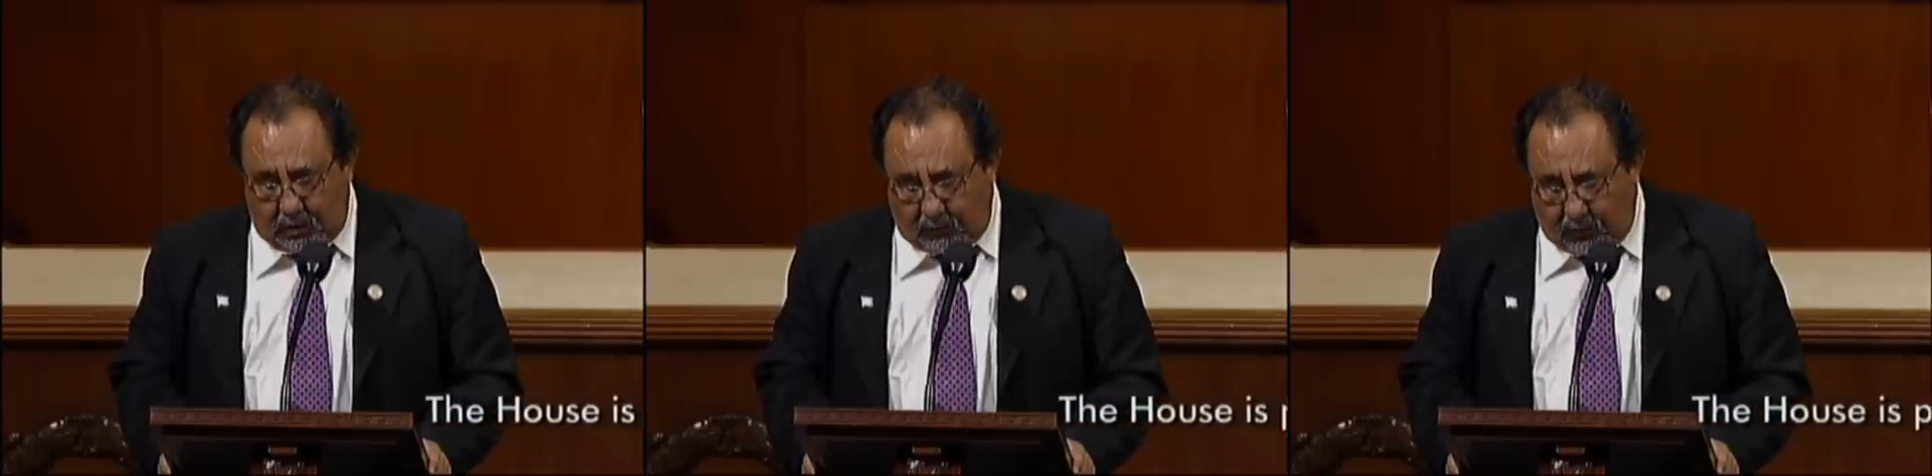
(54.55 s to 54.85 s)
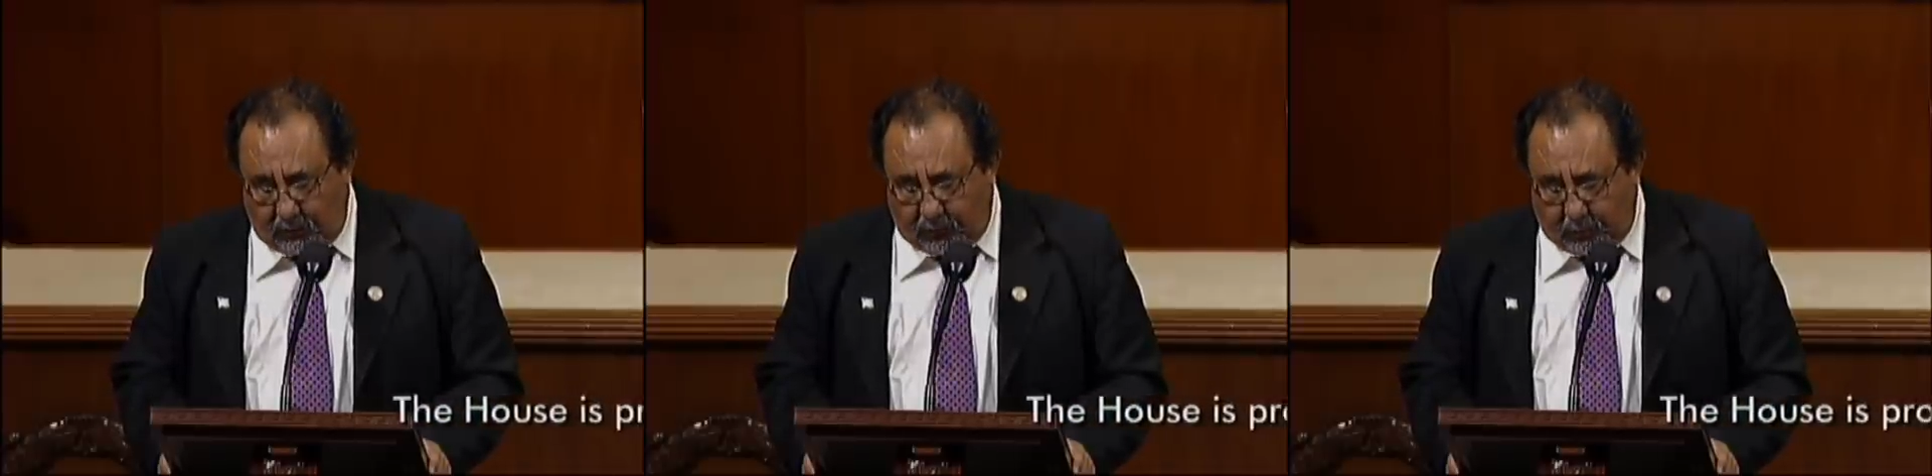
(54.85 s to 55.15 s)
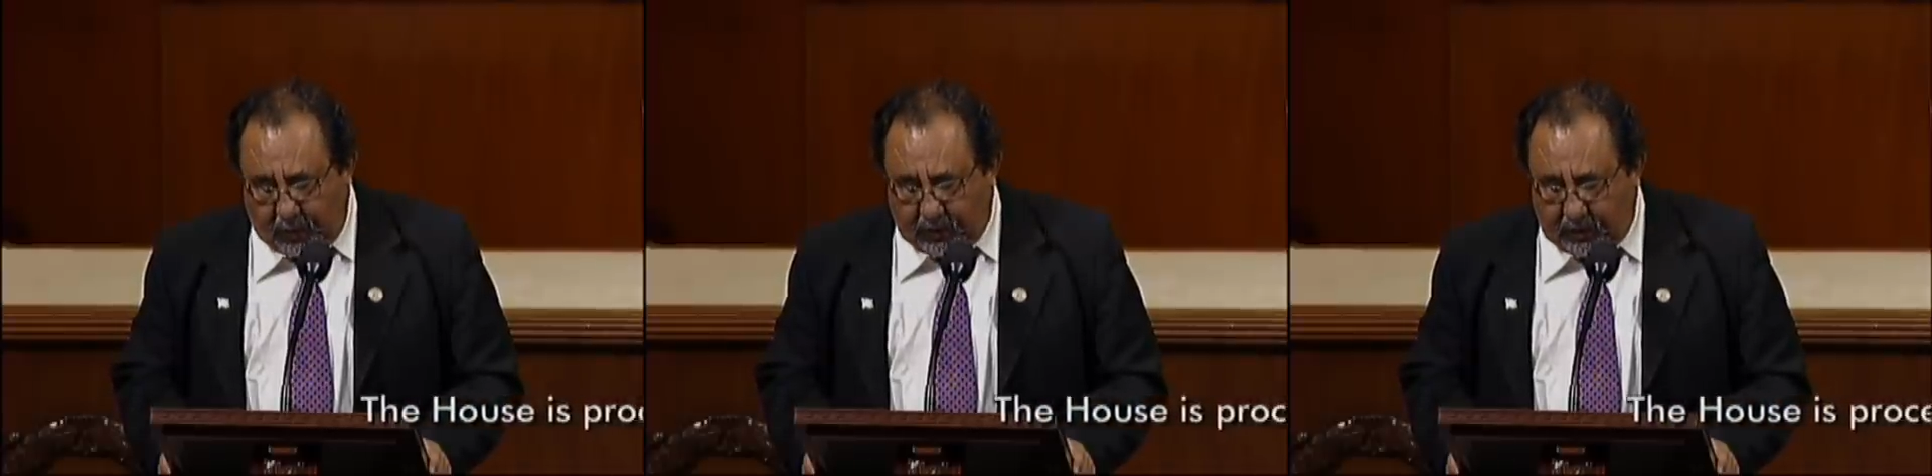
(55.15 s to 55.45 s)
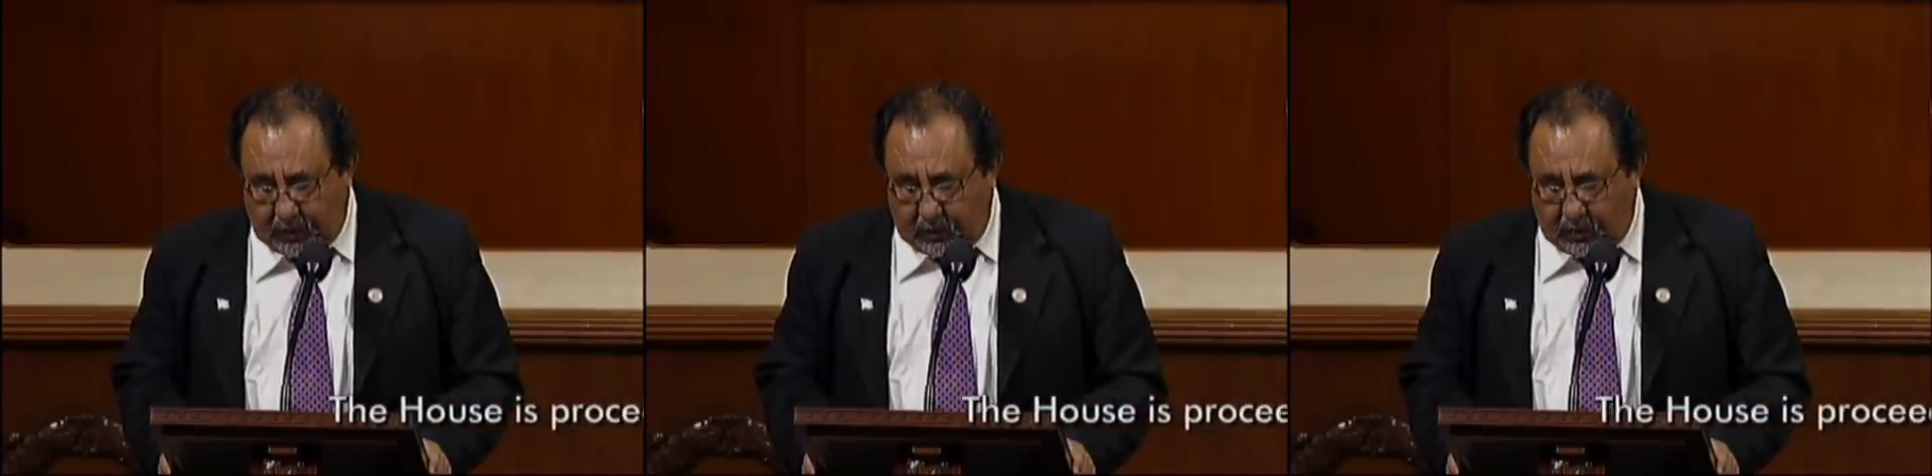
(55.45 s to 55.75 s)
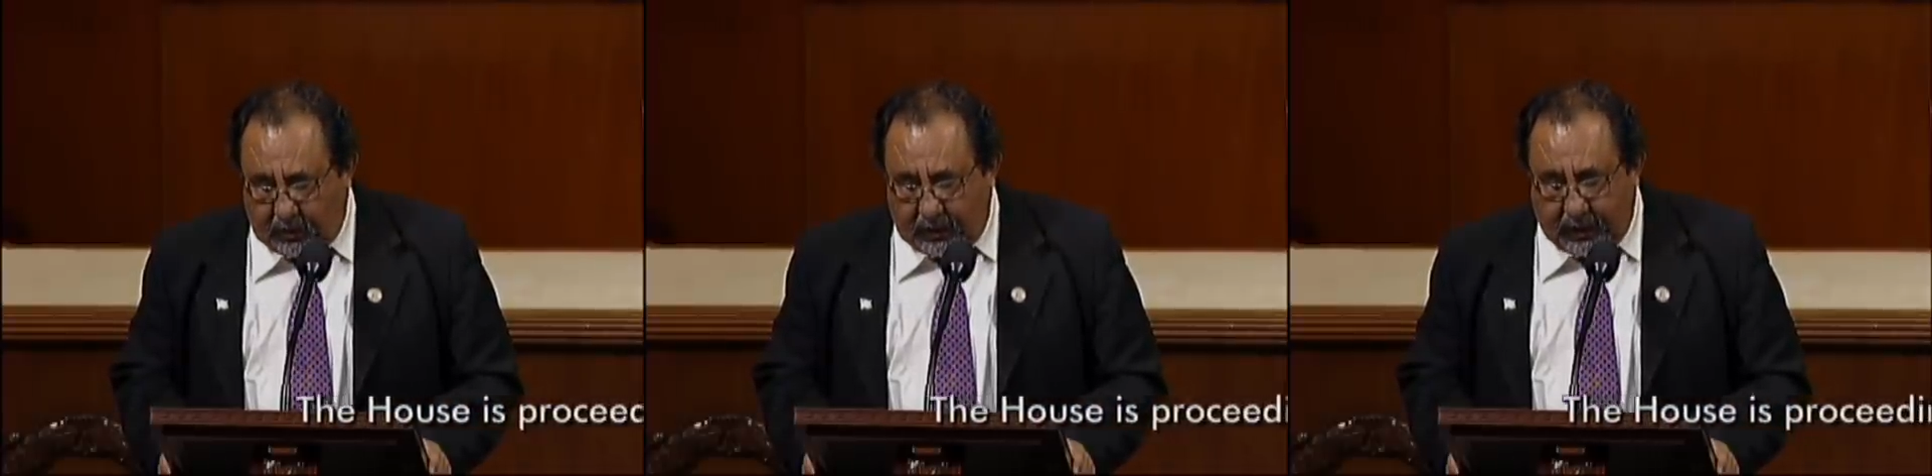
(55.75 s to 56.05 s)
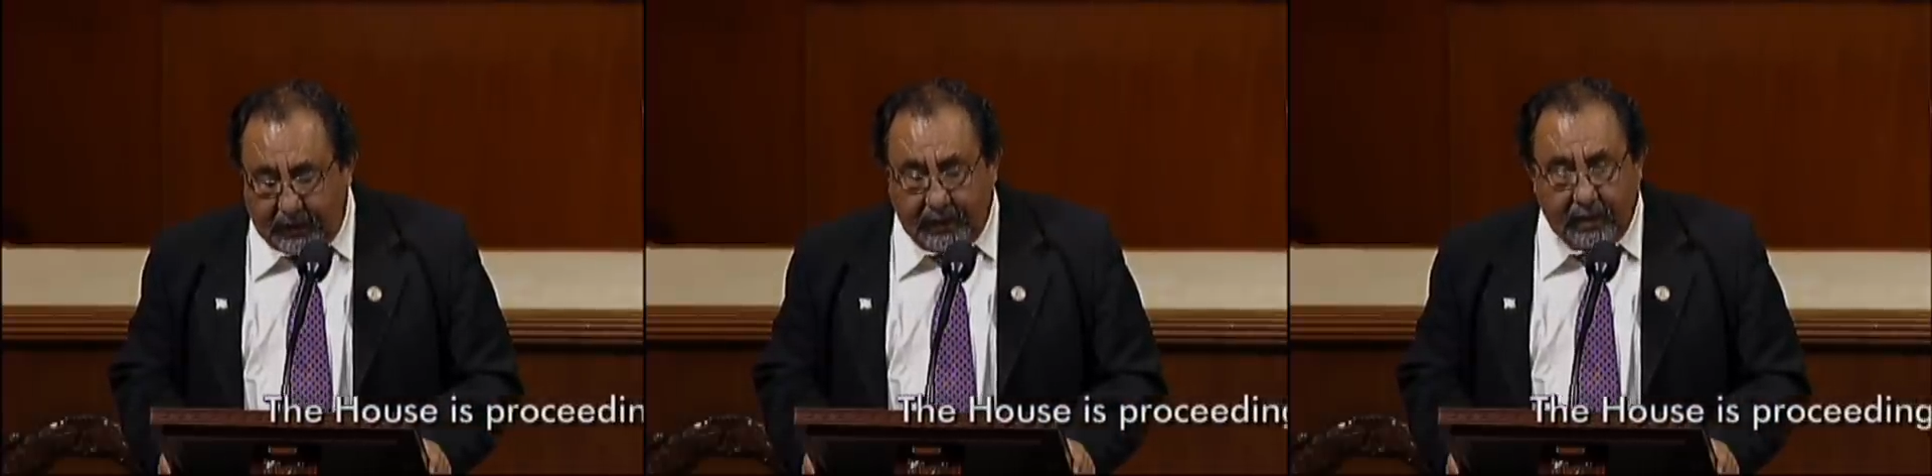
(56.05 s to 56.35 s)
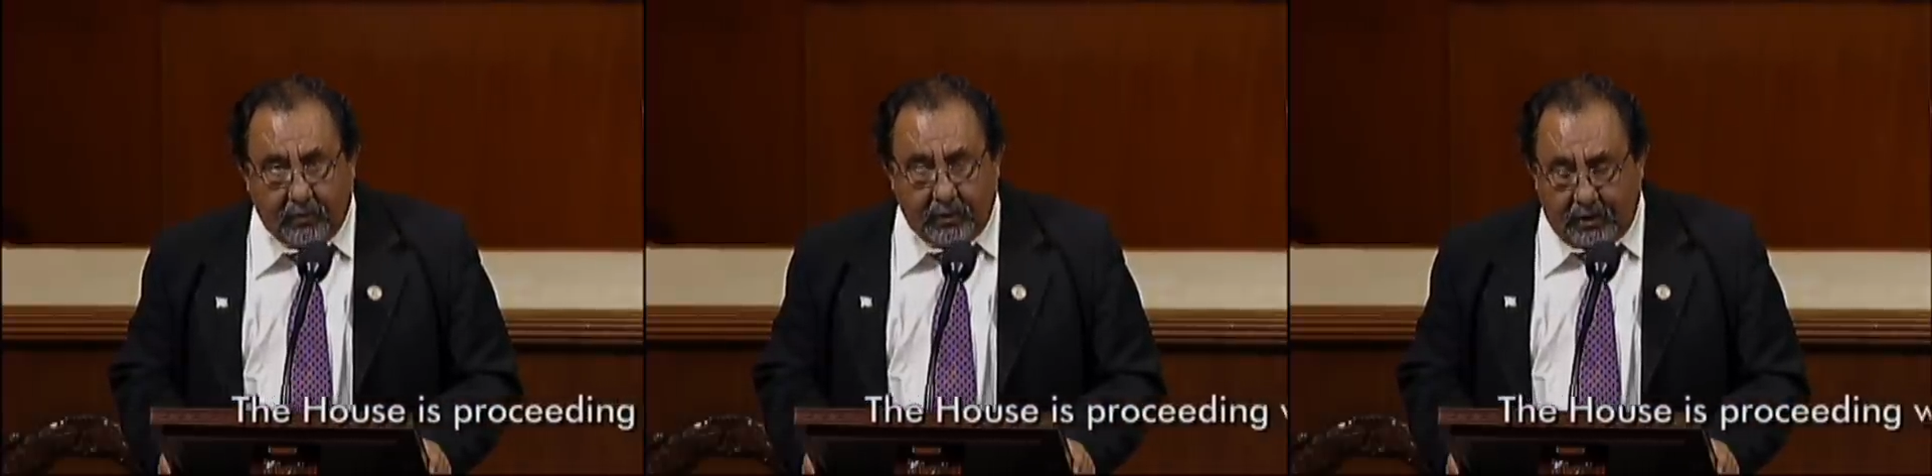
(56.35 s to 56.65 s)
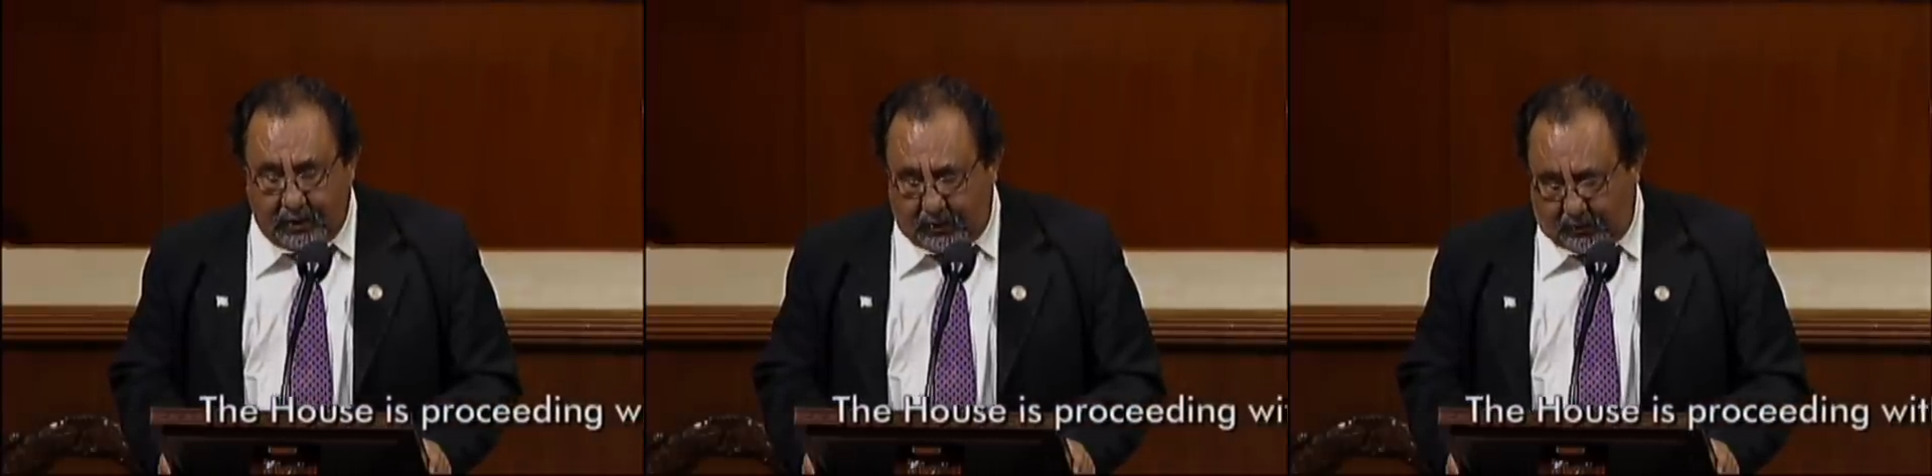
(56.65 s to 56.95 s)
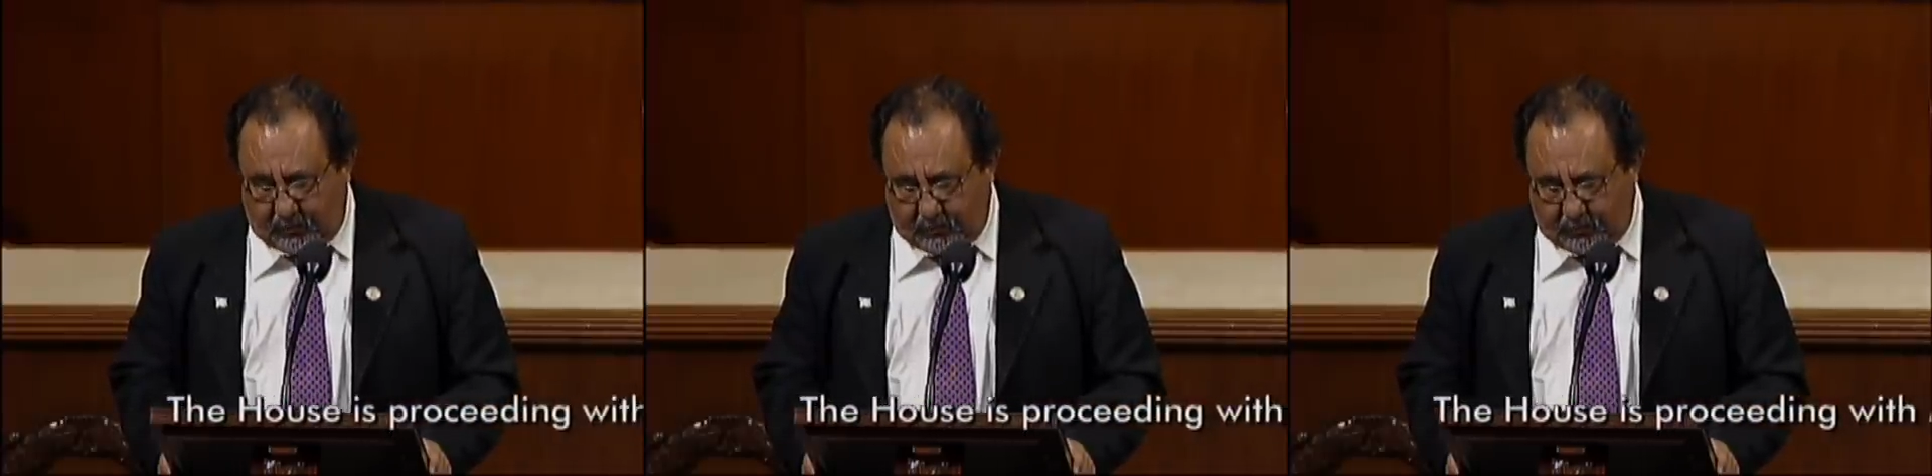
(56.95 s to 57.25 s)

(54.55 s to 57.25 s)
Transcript: to vote for president, and guaranteeing